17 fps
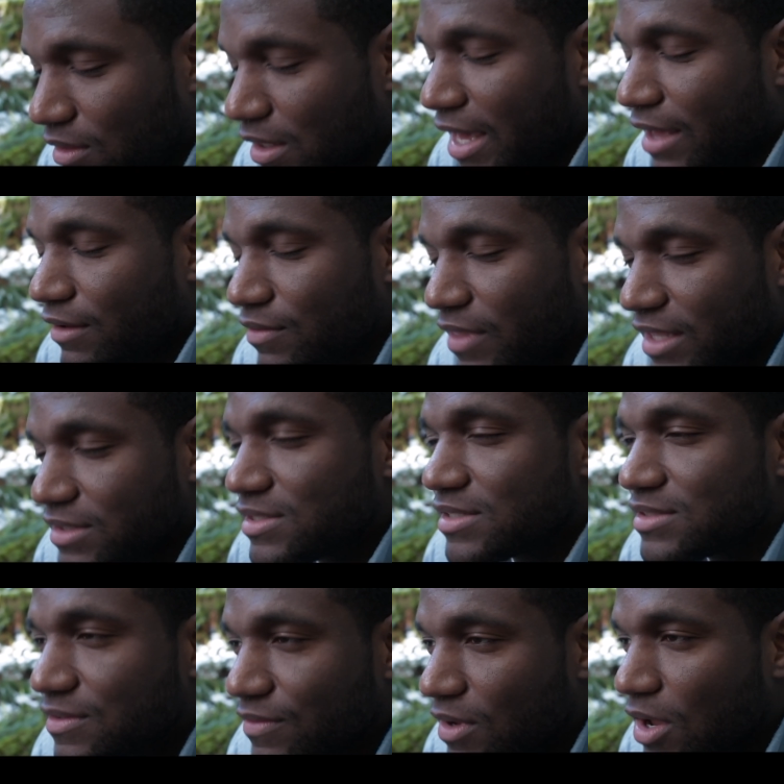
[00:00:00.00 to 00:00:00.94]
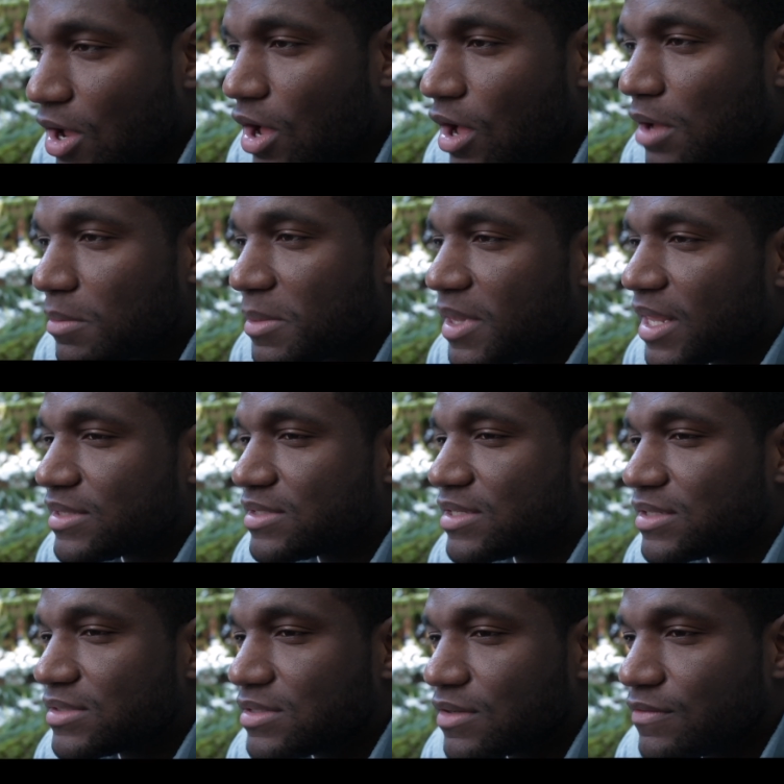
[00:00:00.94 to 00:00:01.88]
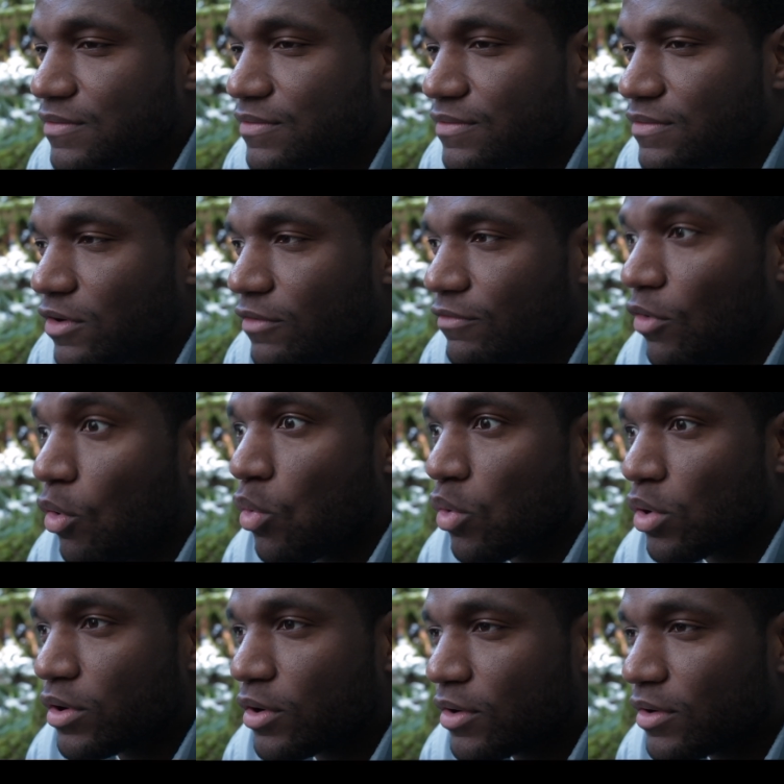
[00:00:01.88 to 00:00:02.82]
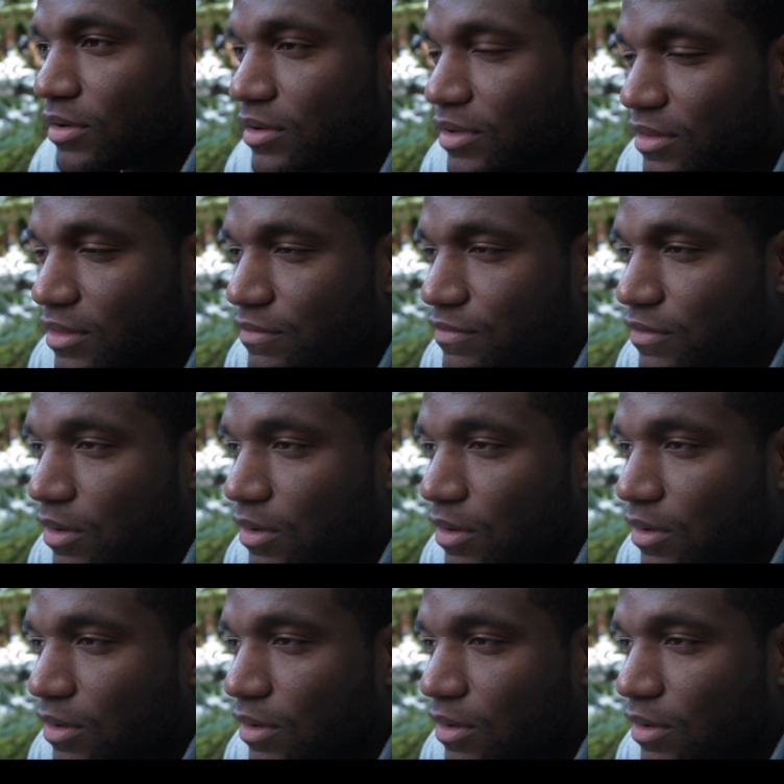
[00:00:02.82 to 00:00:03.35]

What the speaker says: that sense of calm and that sense of order in the